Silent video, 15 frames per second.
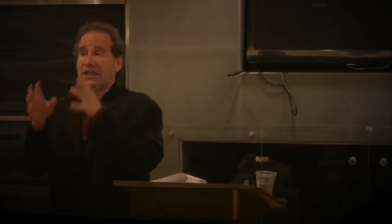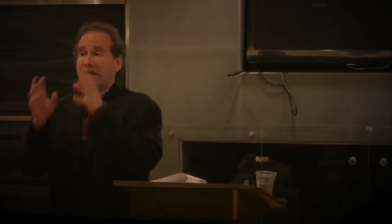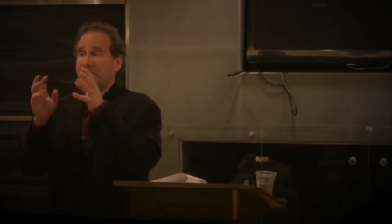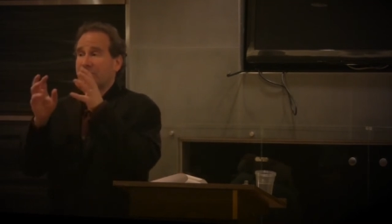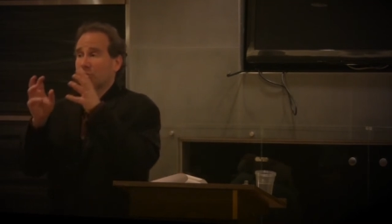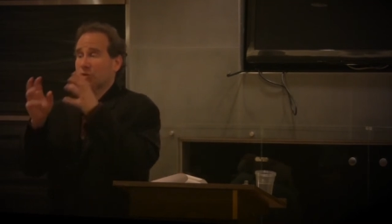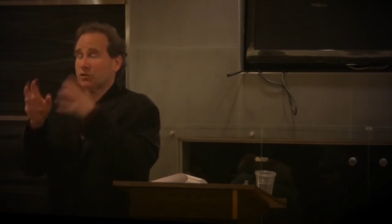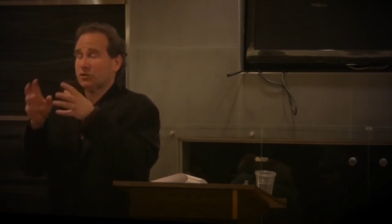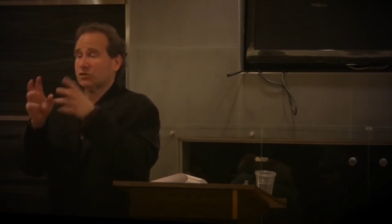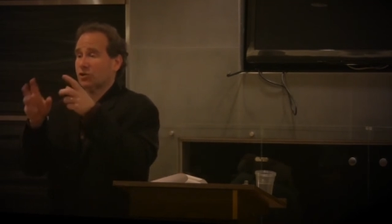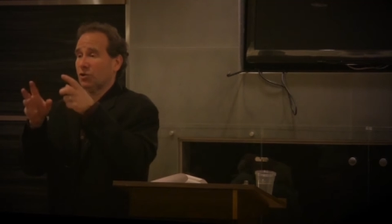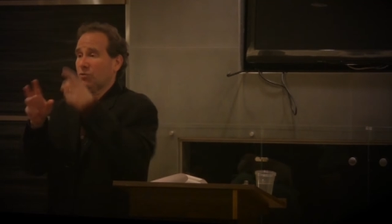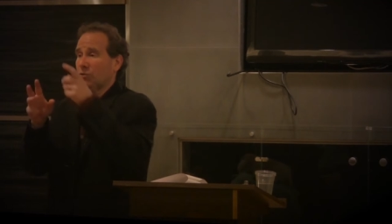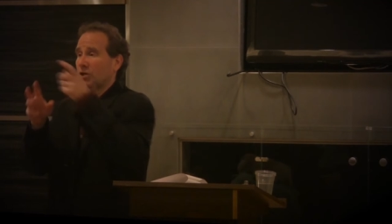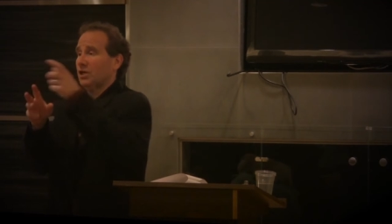If you're,
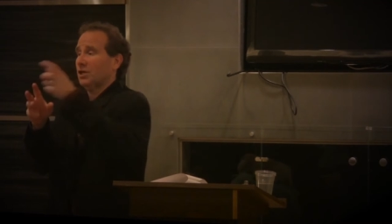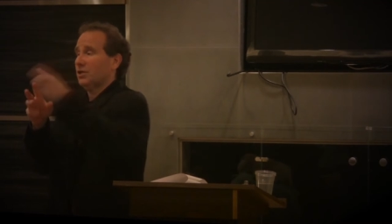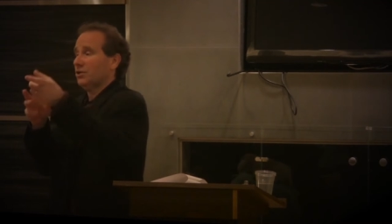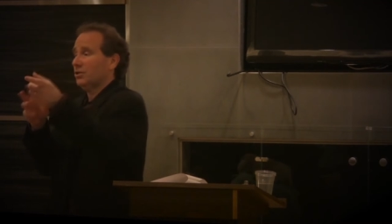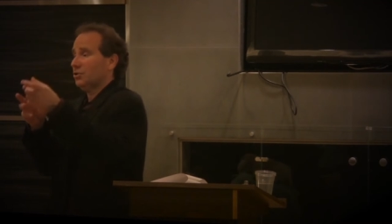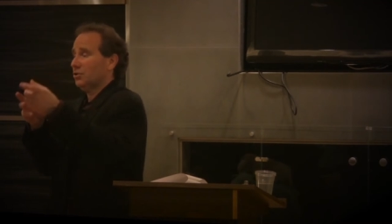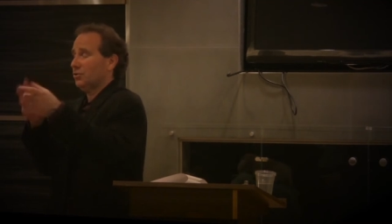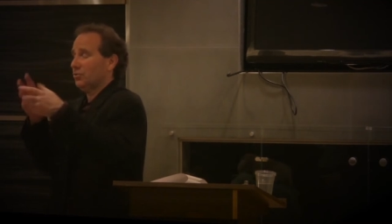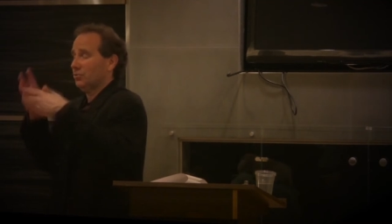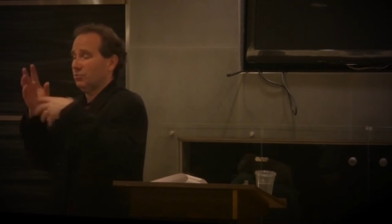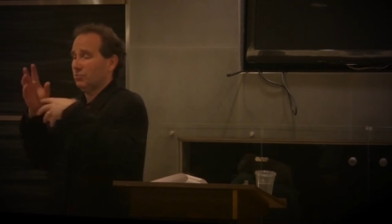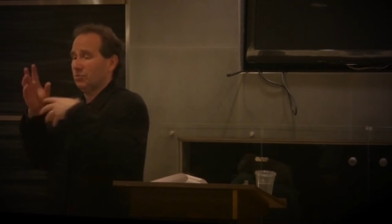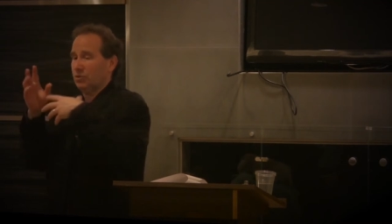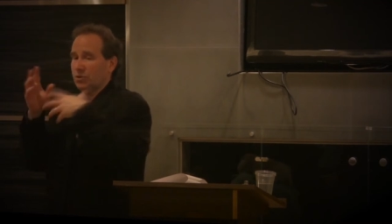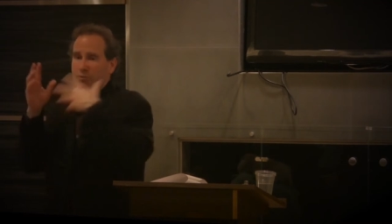so
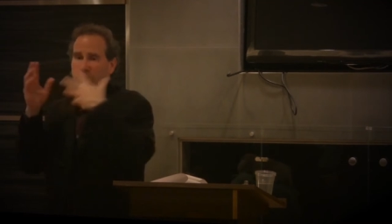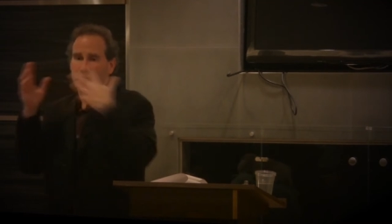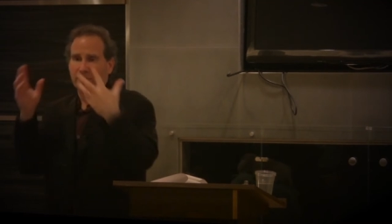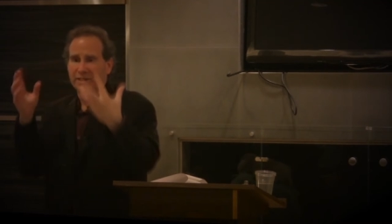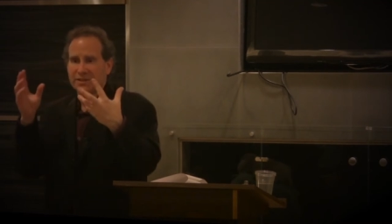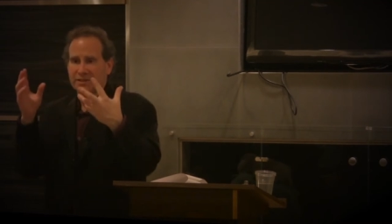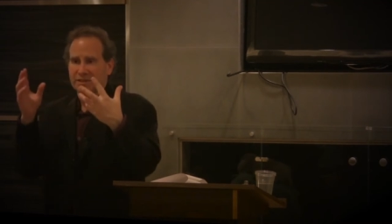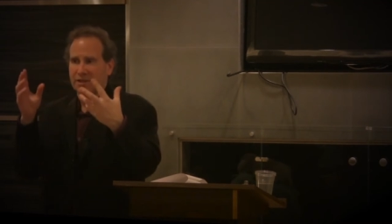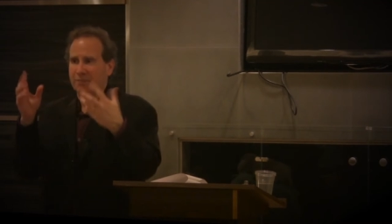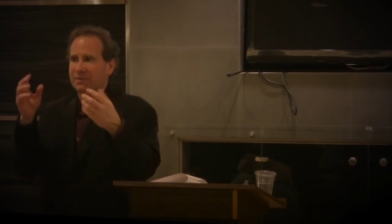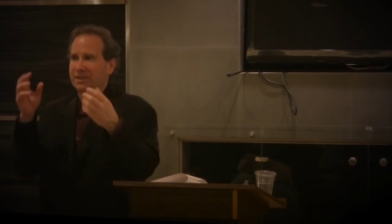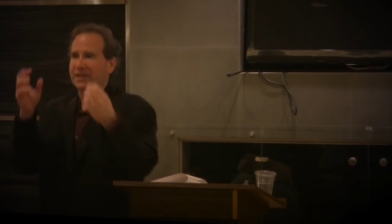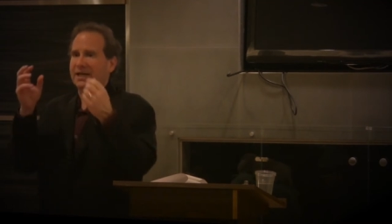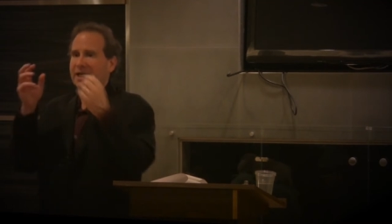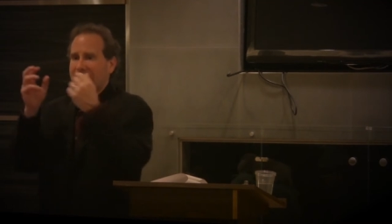you, you've written
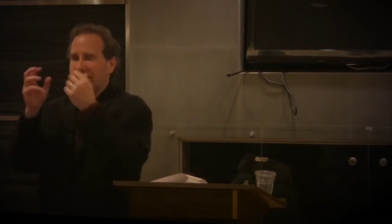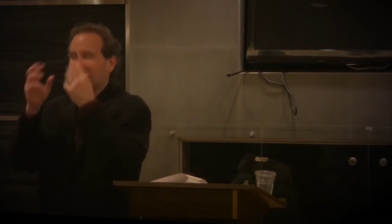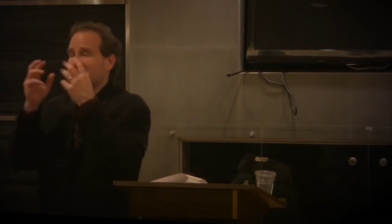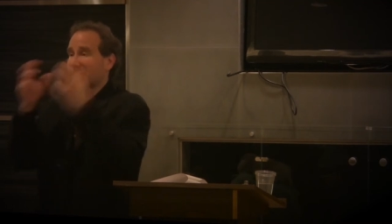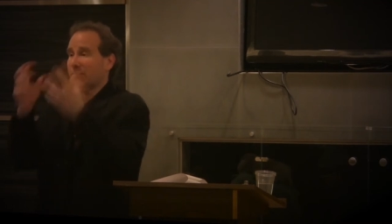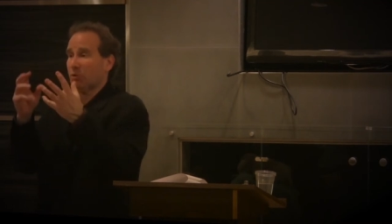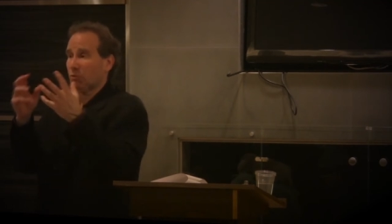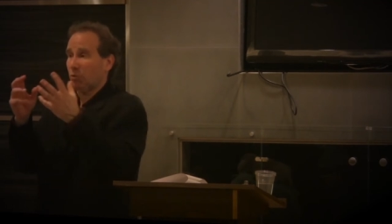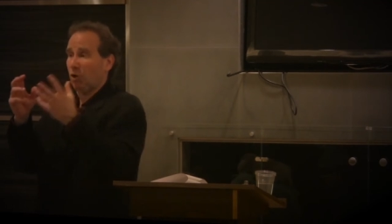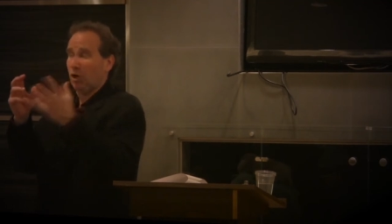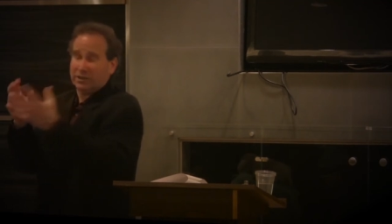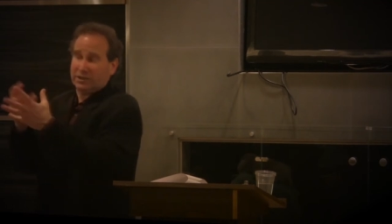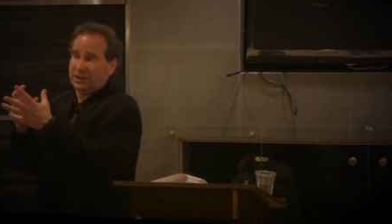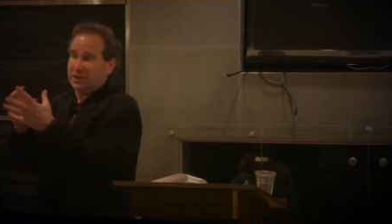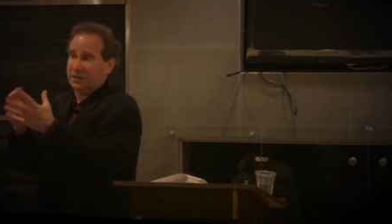something and then someone
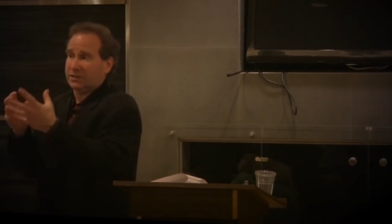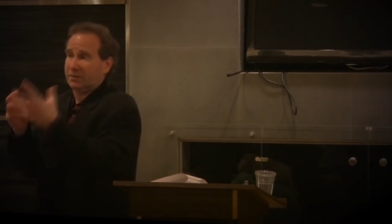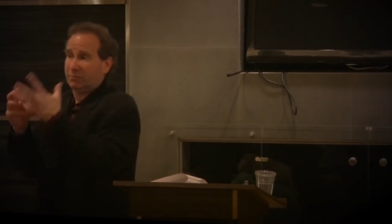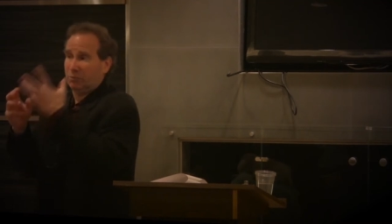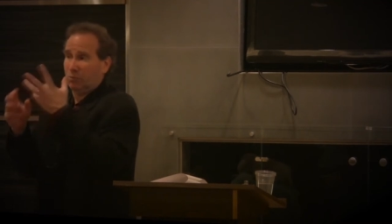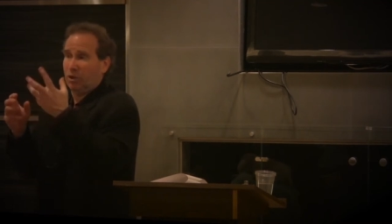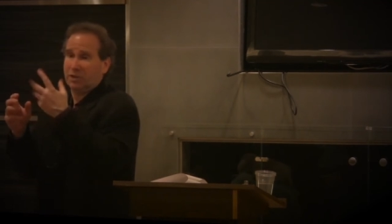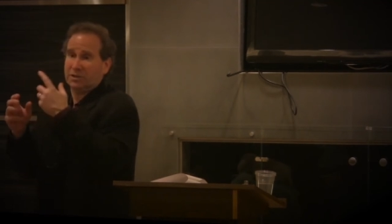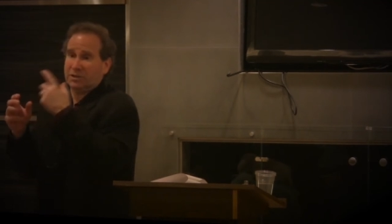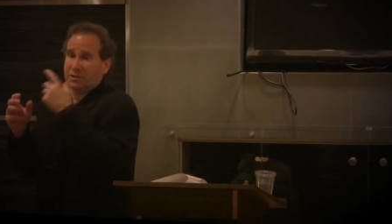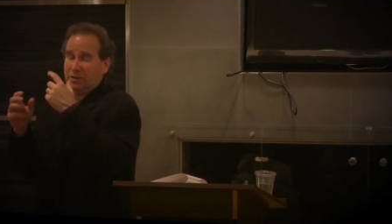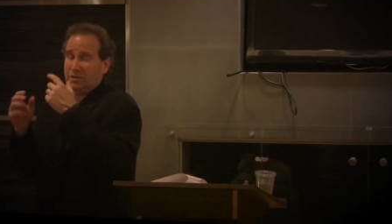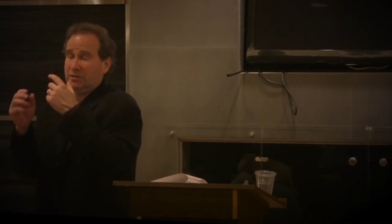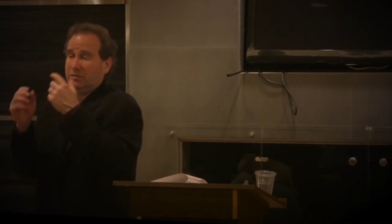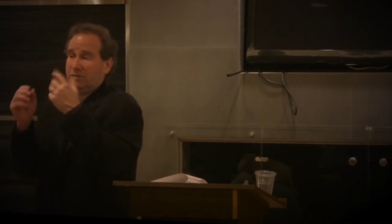wants it. Someone wants it.